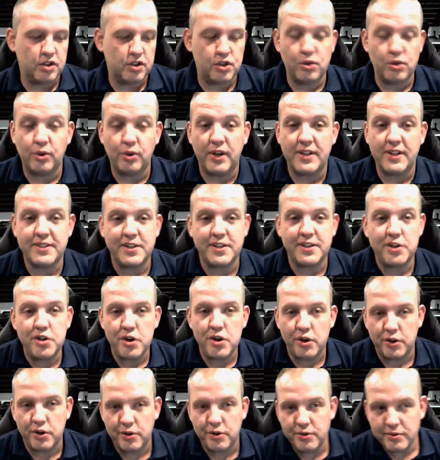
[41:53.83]
Short answer,
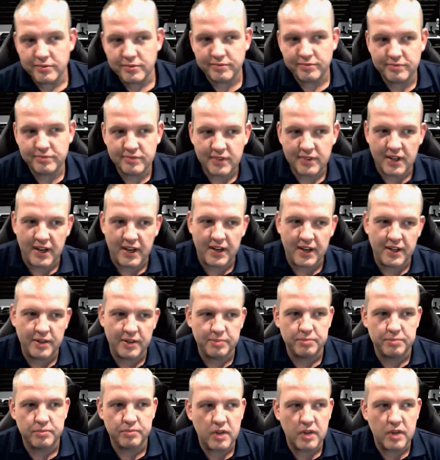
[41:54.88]
no.
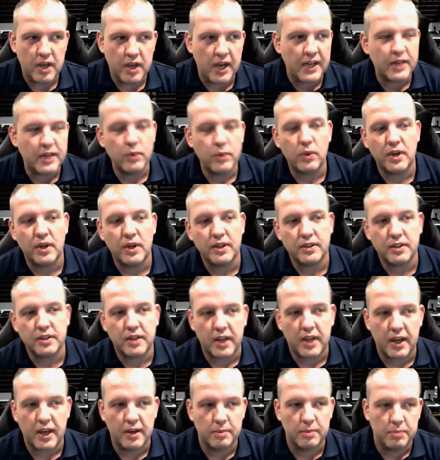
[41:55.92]
Anyone
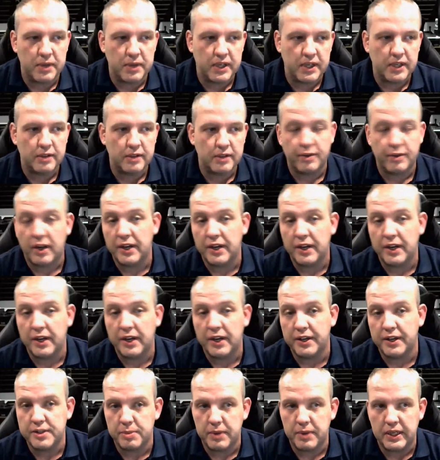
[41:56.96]
can be
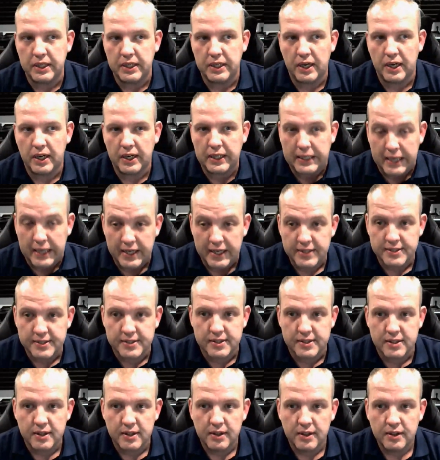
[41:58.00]
invited to be a
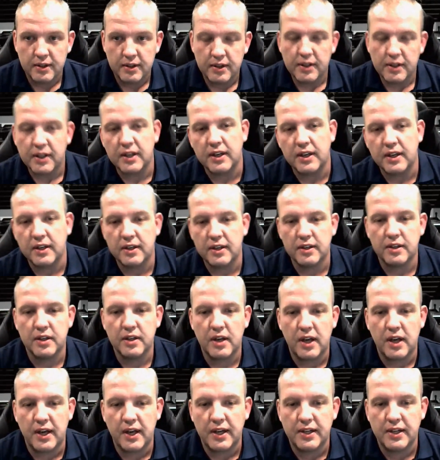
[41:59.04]
guest
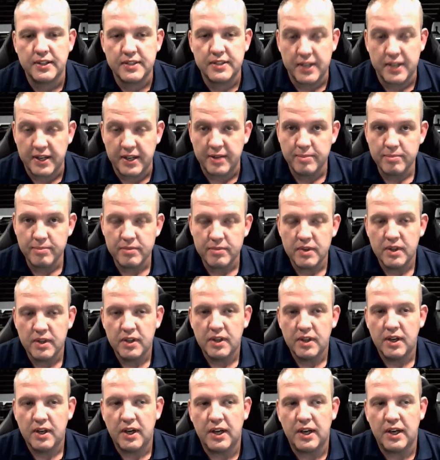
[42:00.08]
in a team.
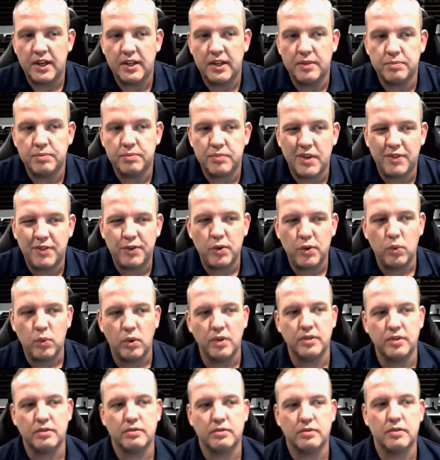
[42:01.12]
If you
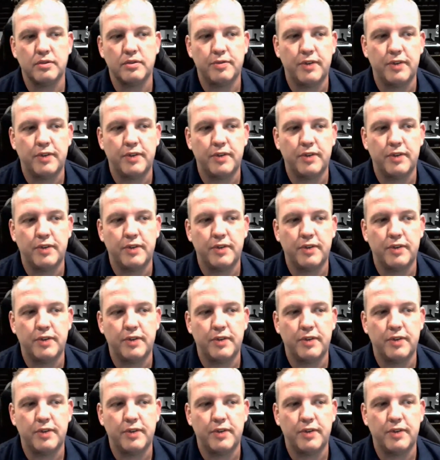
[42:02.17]
want